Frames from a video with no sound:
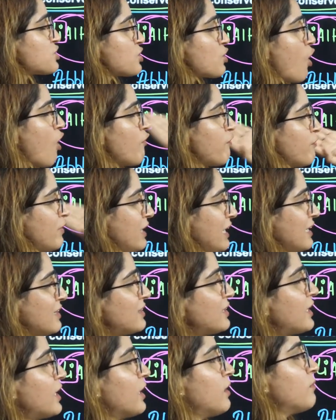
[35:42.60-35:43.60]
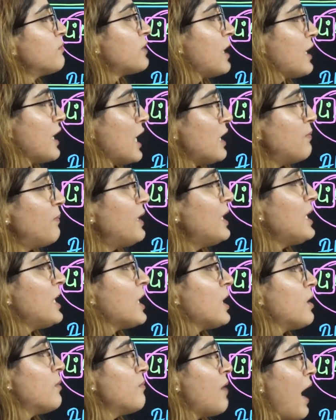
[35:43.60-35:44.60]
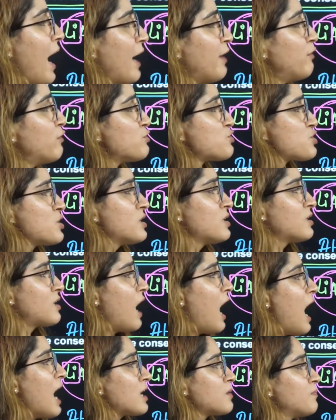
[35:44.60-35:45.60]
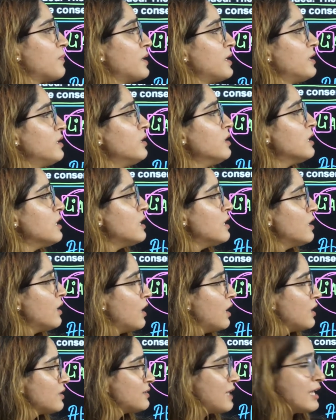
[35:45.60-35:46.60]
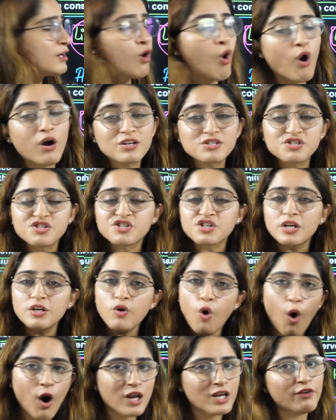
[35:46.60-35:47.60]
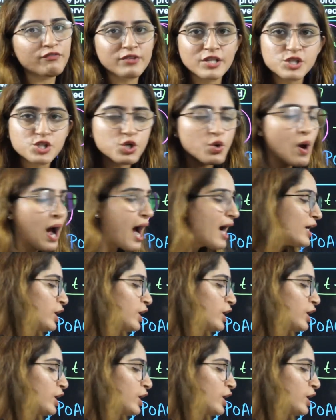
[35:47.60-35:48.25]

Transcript: of lithium, then aluminium, hydrogen, carbon, then oxygen, all of this you add, you